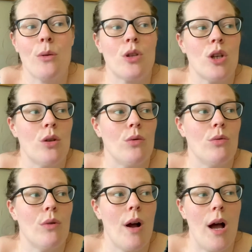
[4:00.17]

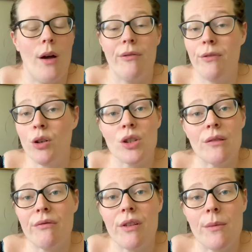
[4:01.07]
to
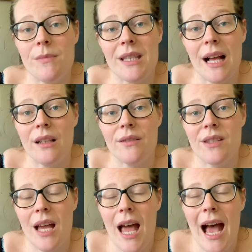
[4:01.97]
function for
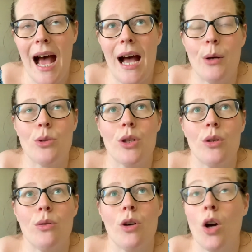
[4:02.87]
themselves, how
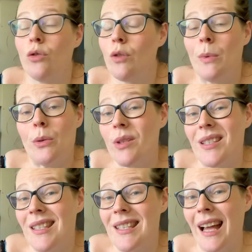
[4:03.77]
to contribute to
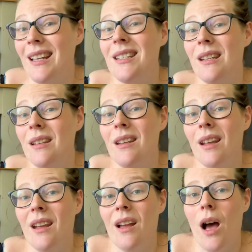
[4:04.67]
society,
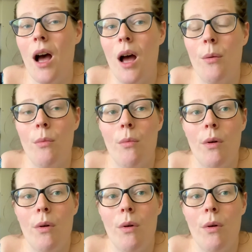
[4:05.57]
and